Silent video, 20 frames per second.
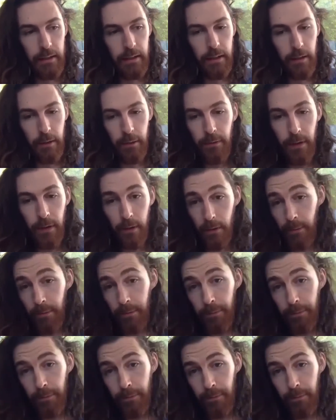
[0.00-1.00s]
they're
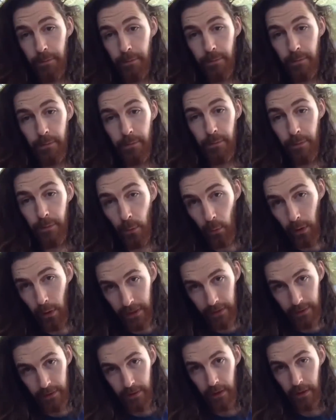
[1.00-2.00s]
the
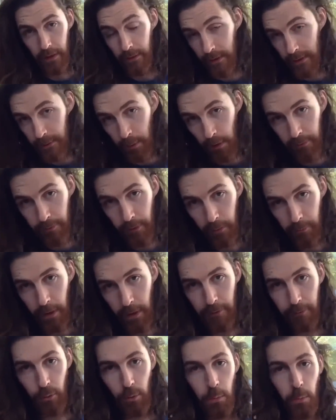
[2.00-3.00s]
way the Spotify
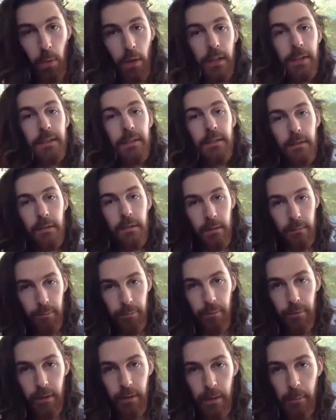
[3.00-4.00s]
platform works,
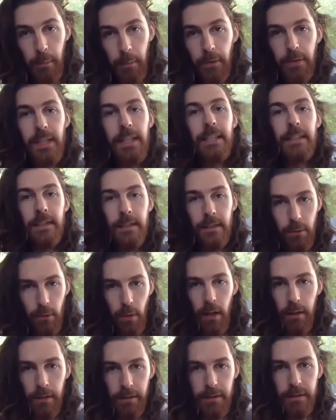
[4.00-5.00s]
the most listened to
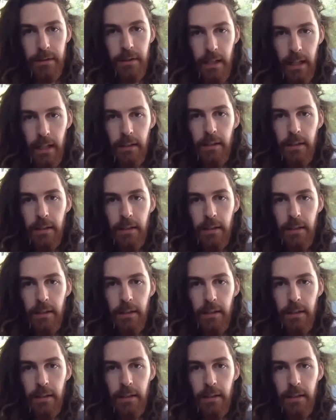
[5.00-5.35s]
artists